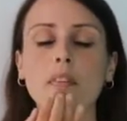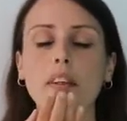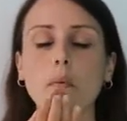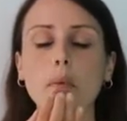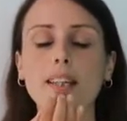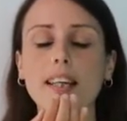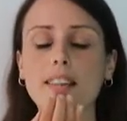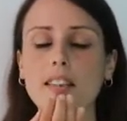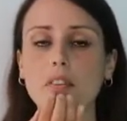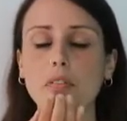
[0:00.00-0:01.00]
I
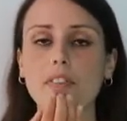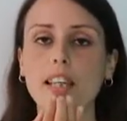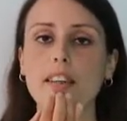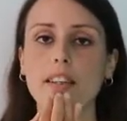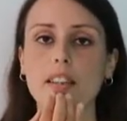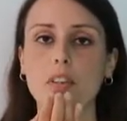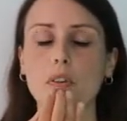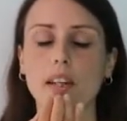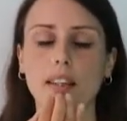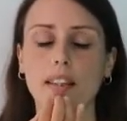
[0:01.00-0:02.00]
begin to feel the
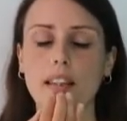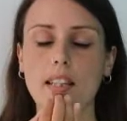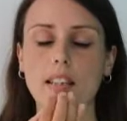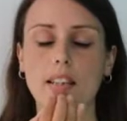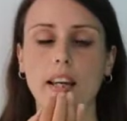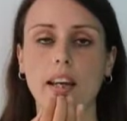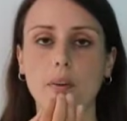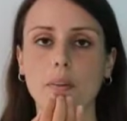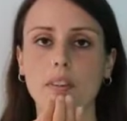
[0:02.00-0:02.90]
strength in this now.